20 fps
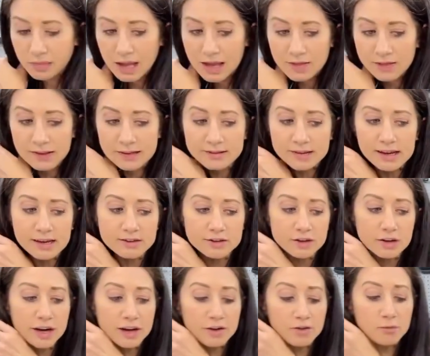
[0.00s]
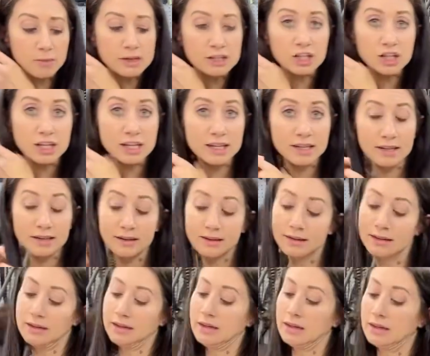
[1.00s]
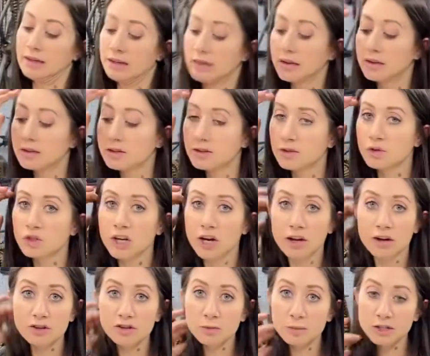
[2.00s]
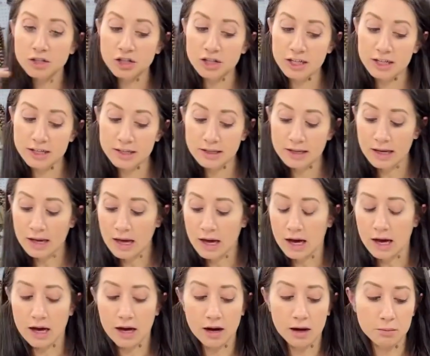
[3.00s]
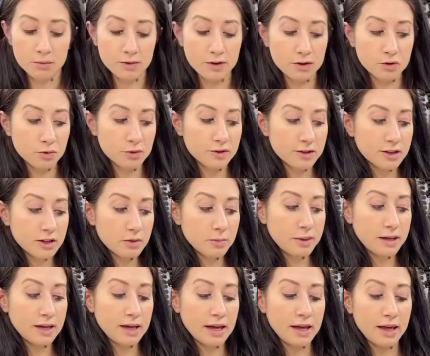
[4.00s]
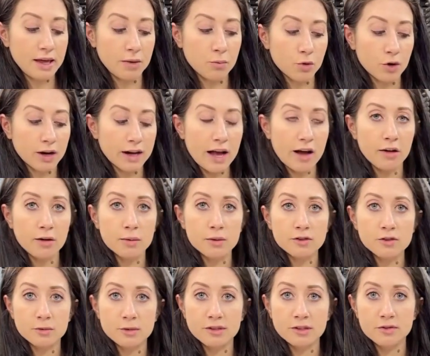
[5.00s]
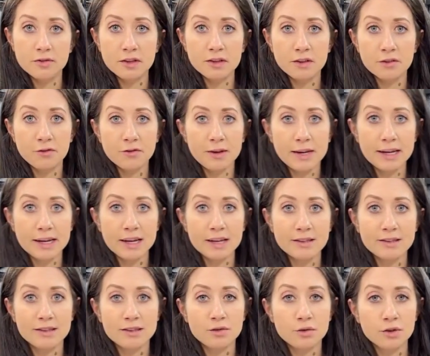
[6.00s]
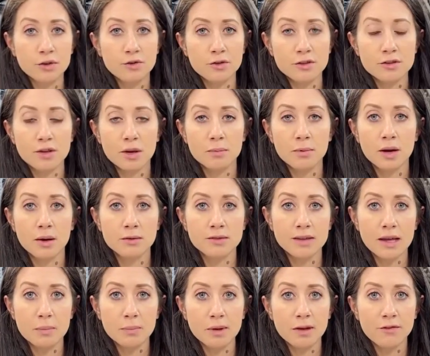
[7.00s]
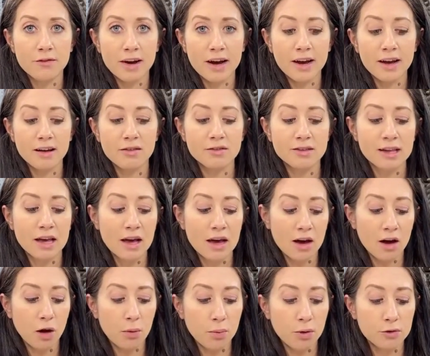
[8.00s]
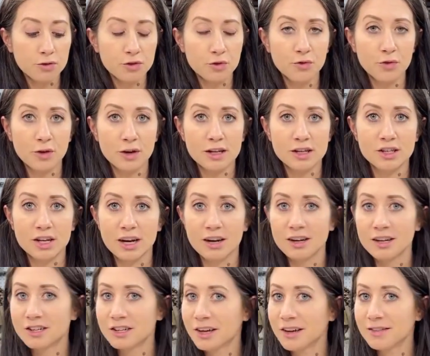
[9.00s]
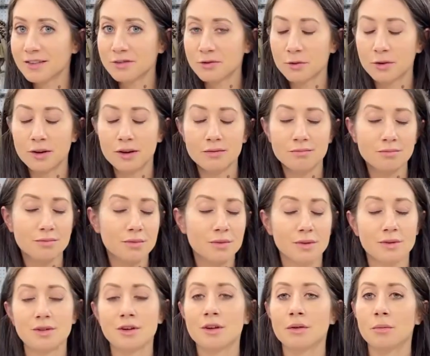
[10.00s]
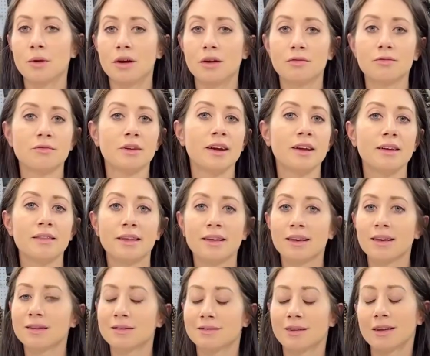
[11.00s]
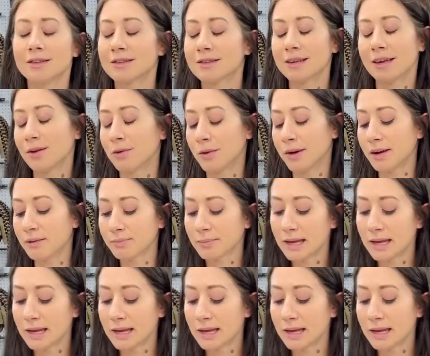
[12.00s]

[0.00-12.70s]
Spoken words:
These guys are out of Michigan. So shout out to Michigan. This one's gonna be a more caliber specific, the Phoenix. It's really for subguns, MP5s. I'll post some footage. I already shot this one. I shot them all, right? Like I just can't wait.